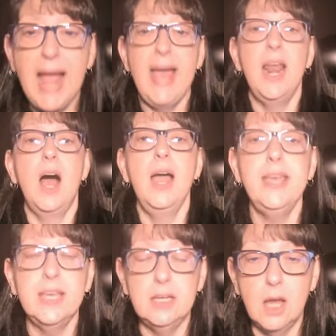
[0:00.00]
and I
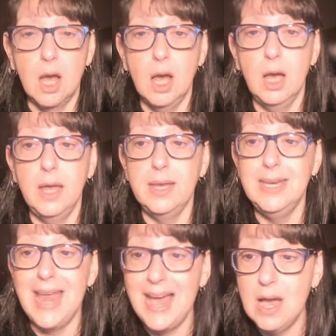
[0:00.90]
can,
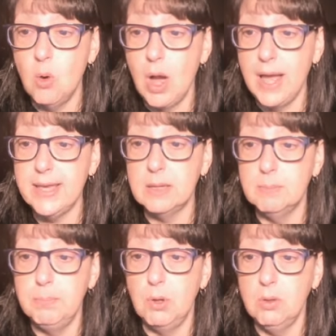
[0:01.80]
now I can
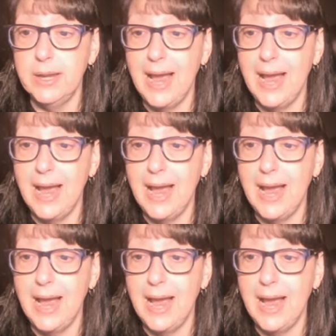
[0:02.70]
pull it